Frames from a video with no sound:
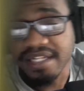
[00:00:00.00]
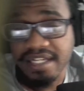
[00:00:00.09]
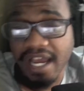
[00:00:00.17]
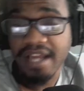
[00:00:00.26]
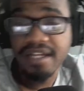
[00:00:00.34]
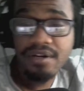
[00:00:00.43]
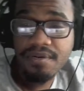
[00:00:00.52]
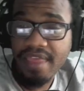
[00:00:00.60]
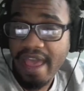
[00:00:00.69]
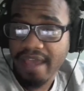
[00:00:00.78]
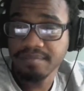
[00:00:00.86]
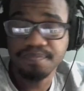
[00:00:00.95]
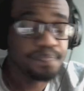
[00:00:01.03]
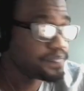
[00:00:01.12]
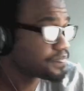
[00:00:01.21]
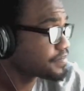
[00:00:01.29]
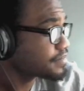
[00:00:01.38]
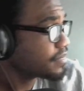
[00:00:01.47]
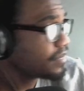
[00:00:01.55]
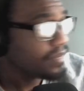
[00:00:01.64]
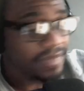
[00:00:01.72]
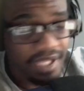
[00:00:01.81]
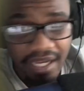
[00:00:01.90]
not know that.
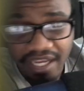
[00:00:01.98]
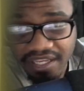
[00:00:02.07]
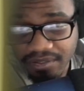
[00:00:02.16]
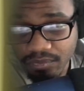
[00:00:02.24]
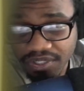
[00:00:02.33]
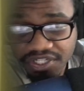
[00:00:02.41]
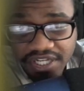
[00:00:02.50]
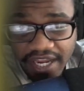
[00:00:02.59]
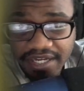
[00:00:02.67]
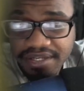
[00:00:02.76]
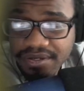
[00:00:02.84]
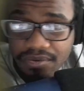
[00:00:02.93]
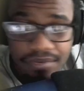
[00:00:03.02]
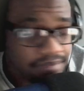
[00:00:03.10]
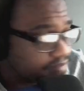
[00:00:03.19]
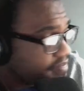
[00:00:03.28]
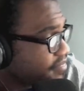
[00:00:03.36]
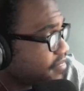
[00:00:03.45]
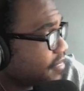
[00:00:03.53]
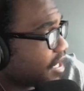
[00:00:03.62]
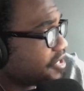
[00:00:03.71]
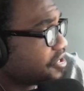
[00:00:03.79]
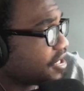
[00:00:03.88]
I wish I knew. I
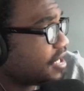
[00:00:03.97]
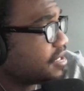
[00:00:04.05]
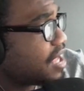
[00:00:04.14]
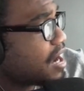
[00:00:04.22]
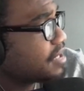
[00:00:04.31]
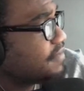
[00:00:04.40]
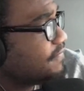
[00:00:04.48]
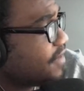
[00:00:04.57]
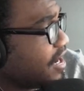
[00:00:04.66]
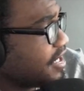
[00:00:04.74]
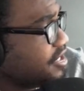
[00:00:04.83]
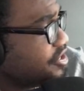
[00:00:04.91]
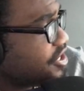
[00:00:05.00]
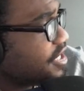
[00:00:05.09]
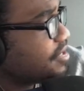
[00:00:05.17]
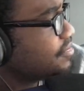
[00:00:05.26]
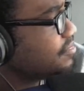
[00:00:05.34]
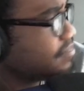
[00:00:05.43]
should have unlocked the fucking shield.